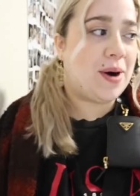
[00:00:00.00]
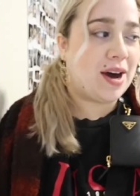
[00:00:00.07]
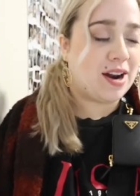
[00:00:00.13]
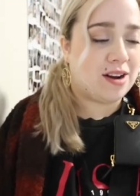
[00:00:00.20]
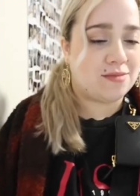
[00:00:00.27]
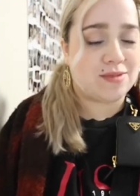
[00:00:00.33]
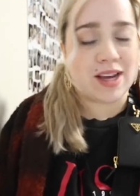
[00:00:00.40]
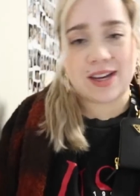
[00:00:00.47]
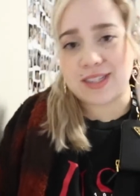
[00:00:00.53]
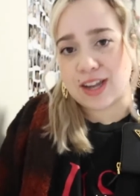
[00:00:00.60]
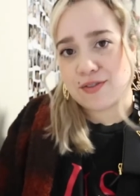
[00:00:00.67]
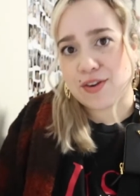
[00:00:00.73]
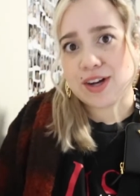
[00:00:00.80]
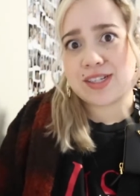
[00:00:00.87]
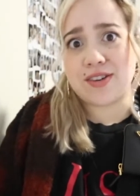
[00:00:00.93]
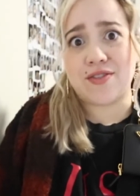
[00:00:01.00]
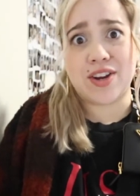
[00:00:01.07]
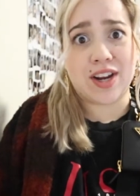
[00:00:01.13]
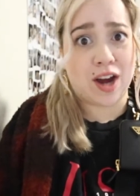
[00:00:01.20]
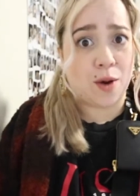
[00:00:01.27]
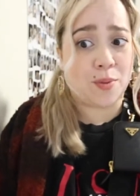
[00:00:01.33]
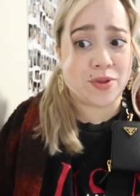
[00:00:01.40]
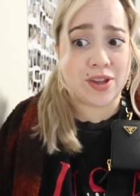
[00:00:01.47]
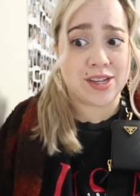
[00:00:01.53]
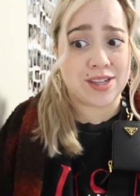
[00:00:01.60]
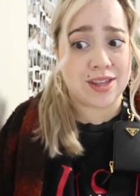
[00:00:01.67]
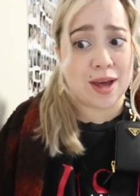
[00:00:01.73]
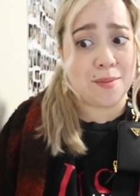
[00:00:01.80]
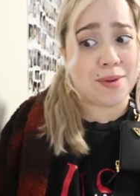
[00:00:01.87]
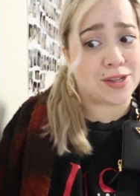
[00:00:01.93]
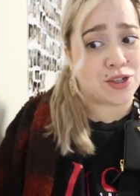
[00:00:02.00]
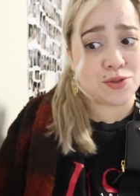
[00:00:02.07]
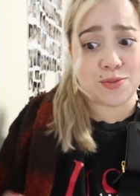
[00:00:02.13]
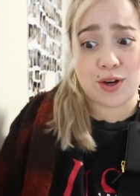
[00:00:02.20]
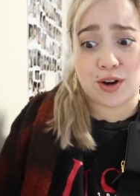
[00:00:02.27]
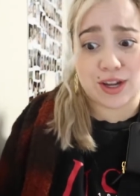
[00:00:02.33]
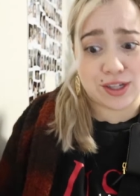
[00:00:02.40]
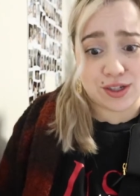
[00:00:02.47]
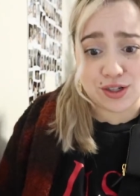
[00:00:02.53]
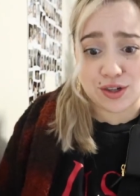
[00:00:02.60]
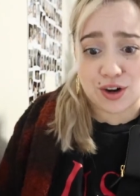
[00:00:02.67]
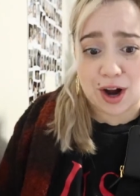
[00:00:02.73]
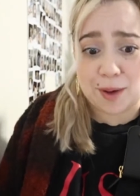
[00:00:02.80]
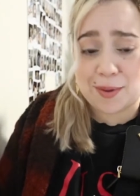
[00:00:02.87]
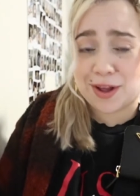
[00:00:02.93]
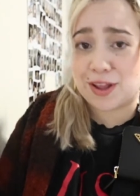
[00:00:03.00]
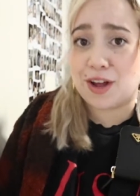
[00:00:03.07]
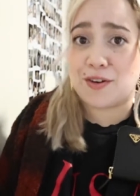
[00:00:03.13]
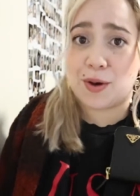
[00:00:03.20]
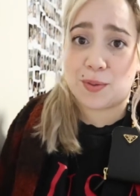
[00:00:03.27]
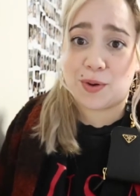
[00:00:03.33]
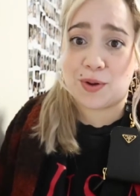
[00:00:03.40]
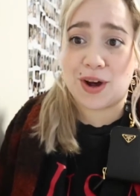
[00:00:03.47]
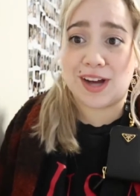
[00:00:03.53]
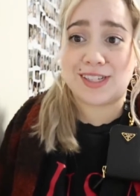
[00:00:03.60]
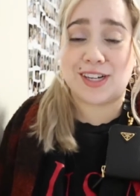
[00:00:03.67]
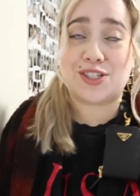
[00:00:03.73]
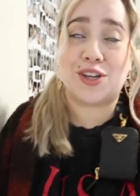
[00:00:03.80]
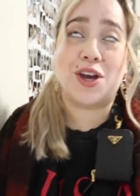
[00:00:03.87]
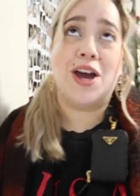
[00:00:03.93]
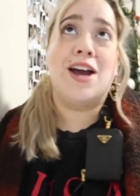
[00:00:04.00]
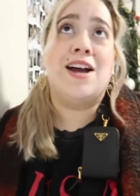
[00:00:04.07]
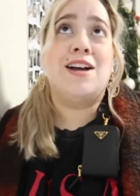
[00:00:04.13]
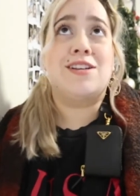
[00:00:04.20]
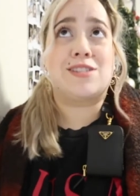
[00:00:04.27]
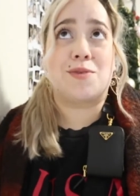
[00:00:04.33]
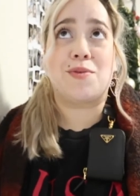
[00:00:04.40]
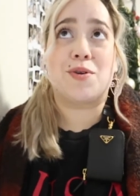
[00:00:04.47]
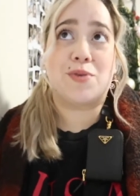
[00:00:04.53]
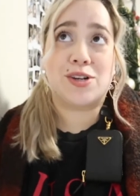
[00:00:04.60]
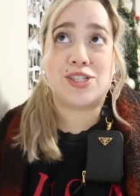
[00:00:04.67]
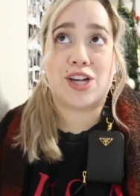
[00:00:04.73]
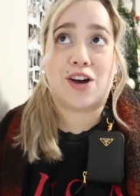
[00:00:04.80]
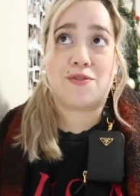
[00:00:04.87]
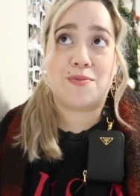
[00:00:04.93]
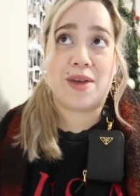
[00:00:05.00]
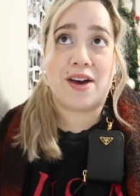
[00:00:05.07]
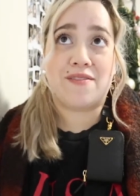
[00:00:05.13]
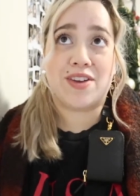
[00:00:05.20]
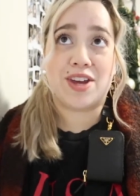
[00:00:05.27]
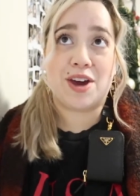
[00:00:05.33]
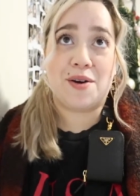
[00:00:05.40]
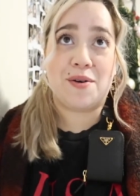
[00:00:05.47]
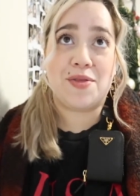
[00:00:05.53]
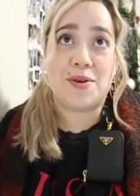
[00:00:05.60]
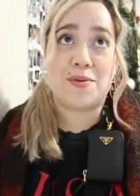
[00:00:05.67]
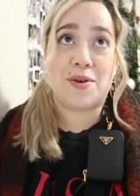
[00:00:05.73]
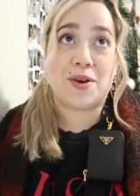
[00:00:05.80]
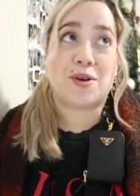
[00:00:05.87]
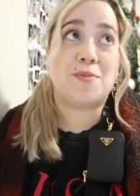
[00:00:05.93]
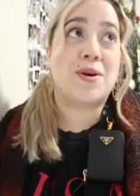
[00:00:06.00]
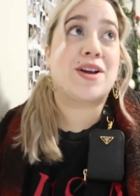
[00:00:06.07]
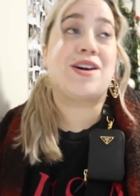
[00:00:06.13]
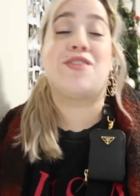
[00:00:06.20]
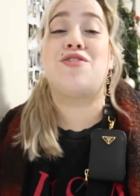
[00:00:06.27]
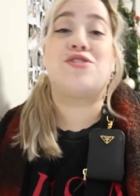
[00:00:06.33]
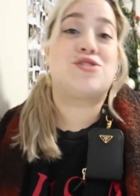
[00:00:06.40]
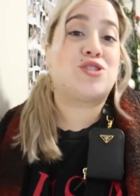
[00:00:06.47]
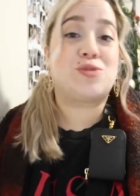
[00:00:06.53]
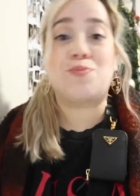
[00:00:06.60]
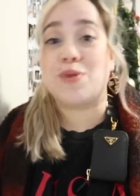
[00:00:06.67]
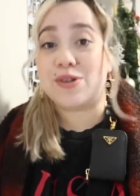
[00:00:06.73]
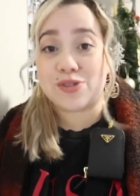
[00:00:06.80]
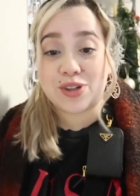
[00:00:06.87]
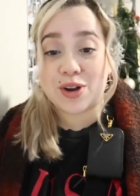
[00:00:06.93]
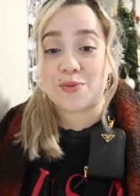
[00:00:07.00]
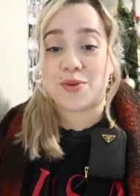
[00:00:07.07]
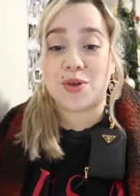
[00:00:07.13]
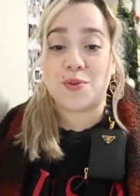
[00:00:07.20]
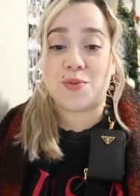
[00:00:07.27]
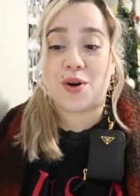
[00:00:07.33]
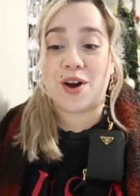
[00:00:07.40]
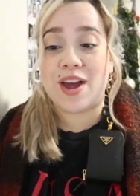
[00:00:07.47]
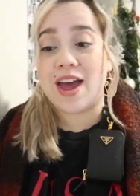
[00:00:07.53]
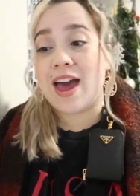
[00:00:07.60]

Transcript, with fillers: But um, like I said, if you guys ever need help with things like that, message me on Instagram. I love helping you guys. Actually, somebody reached out from that video and they were like, oh my God, there's this person I really want.